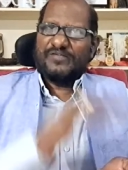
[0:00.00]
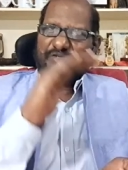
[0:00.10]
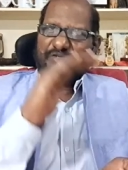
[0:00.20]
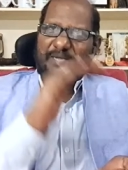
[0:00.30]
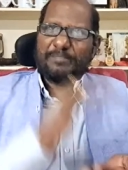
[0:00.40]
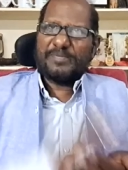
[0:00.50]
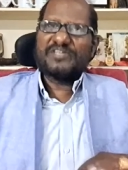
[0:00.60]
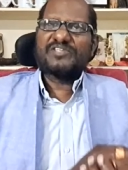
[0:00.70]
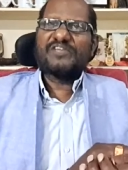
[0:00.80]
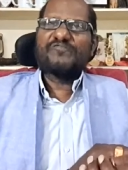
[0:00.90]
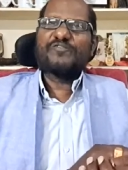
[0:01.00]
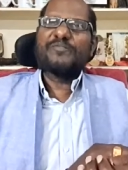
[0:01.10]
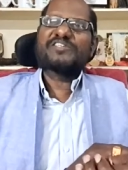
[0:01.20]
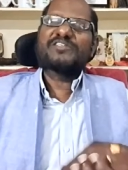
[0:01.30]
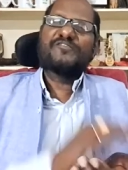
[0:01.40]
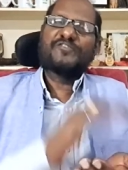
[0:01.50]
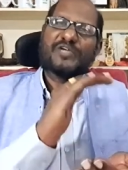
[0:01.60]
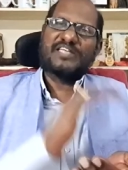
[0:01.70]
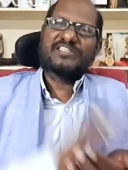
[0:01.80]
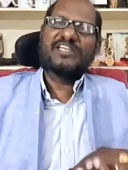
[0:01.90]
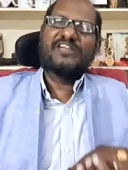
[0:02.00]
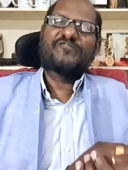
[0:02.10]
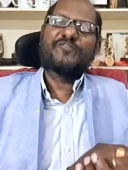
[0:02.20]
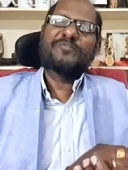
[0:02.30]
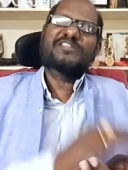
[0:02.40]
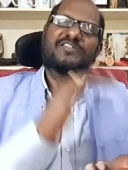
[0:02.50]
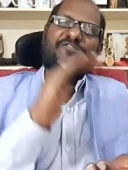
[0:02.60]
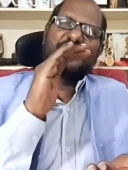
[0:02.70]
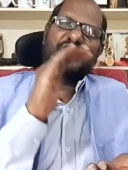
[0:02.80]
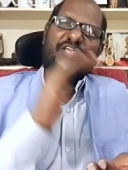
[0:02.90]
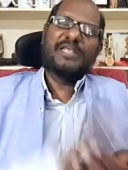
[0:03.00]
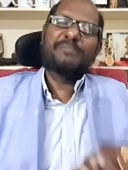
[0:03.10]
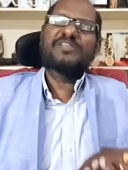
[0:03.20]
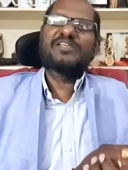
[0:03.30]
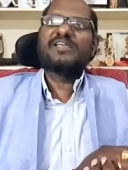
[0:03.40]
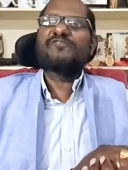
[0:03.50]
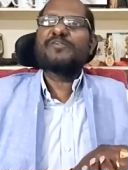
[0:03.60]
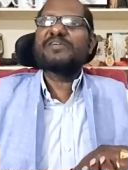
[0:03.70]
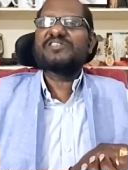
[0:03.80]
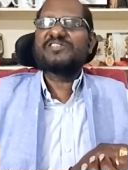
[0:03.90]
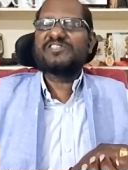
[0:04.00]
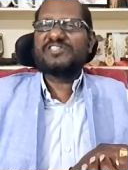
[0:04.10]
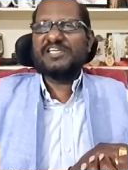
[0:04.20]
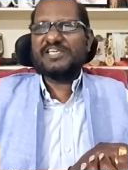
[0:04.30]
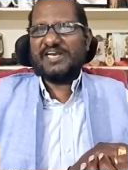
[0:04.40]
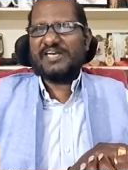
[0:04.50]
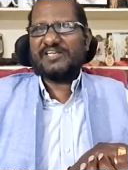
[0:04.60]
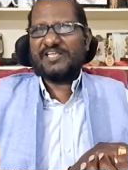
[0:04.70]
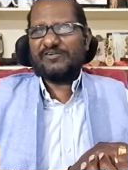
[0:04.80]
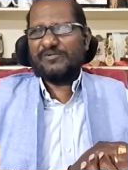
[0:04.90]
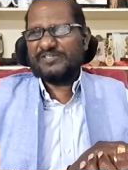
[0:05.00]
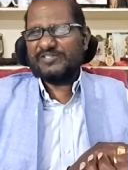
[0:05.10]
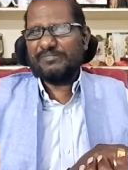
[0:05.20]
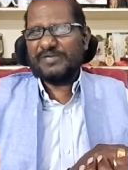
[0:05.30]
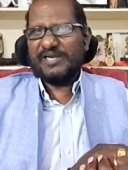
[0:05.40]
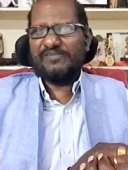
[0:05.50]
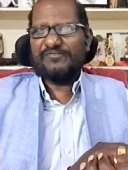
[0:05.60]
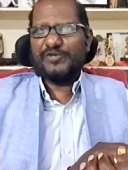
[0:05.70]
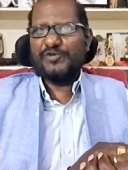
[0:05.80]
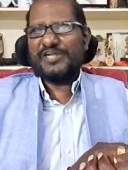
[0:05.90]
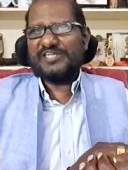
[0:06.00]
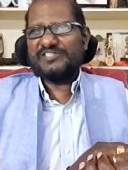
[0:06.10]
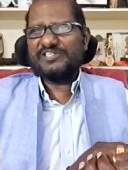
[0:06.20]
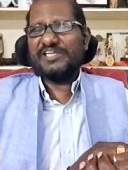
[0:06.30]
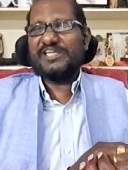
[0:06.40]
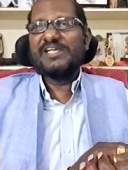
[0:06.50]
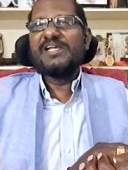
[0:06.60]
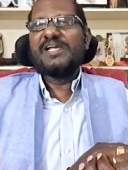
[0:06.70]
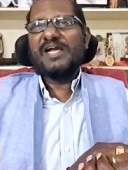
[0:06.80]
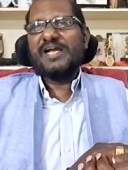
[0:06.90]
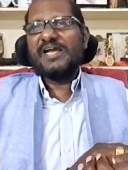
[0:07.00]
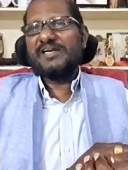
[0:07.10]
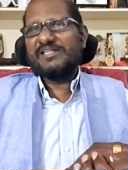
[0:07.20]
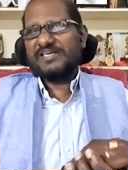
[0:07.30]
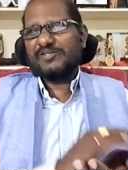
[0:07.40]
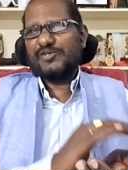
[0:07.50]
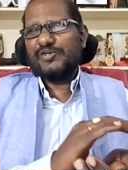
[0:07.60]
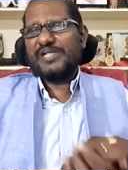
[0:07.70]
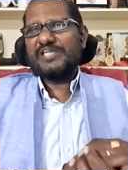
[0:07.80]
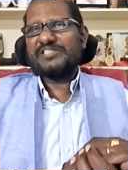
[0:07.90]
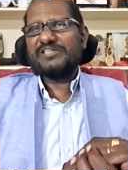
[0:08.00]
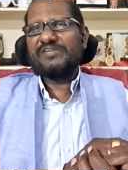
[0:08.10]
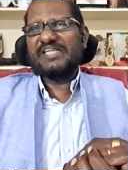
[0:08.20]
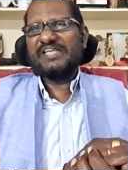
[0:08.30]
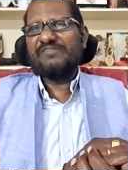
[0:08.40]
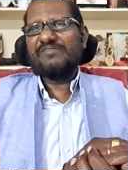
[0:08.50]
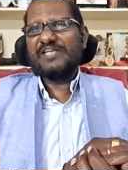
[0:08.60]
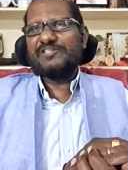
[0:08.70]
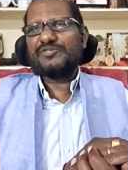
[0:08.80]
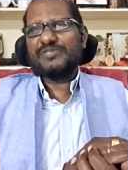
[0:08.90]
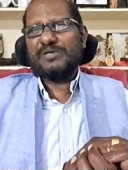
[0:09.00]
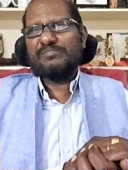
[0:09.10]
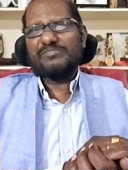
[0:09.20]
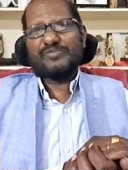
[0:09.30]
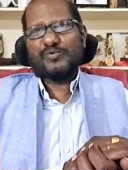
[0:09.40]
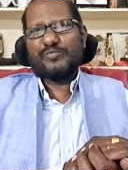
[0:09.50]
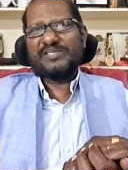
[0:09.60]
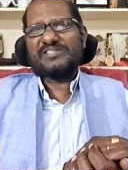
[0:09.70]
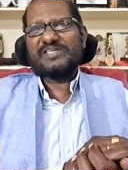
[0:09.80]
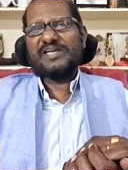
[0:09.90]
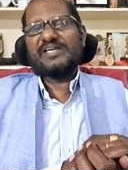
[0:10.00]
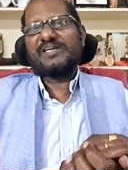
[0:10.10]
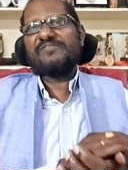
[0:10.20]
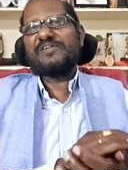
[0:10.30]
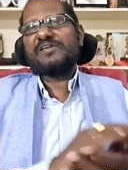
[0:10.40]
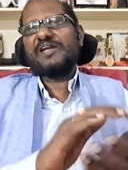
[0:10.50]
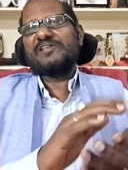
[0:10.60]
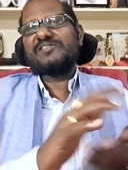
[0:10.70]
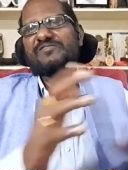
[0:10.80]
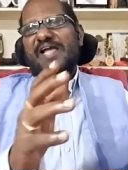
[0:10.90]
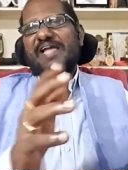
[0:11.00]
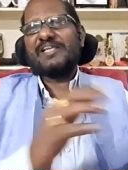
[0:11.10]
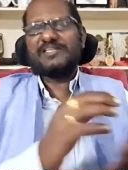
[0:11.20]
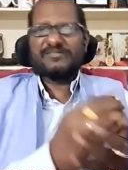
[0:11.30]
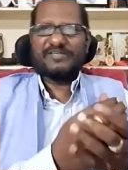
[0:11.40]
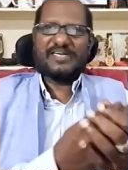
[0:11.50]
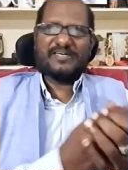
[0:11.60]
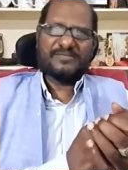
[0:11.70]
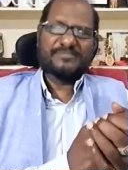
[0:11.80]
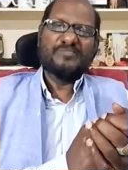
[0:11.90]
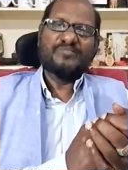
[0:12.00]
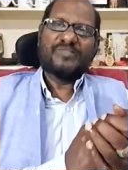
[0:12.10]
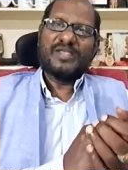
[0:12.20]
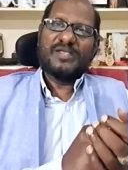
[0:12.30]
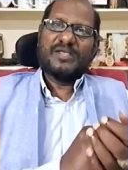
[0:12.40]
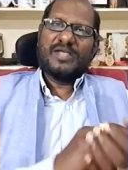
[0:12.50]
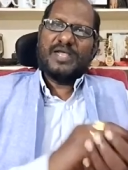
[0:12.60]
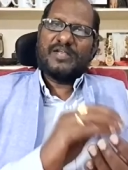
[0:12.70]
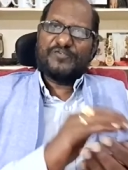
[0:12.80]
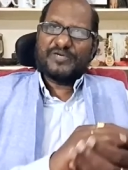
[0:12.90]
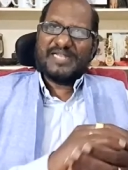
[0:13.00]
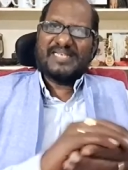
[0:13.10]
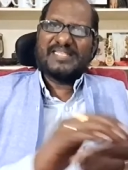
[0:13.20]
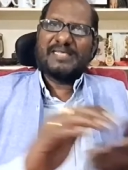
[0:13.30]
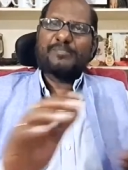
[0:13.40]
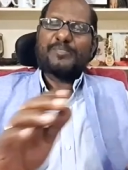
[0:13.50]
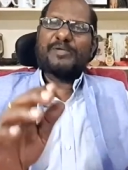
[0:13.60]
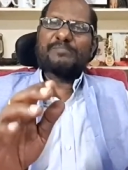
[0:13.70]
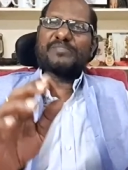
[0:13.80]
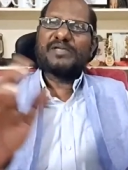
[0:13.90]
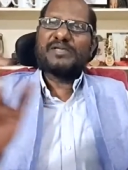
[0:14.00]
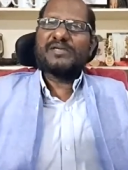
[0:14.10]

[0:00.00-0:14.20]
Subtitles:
the information, if you conceal information, if you keep the information secret, there will be some kind of curiosity, and that curiosity will give rise to some rumors and different kinds of angles in there. And if you tell them from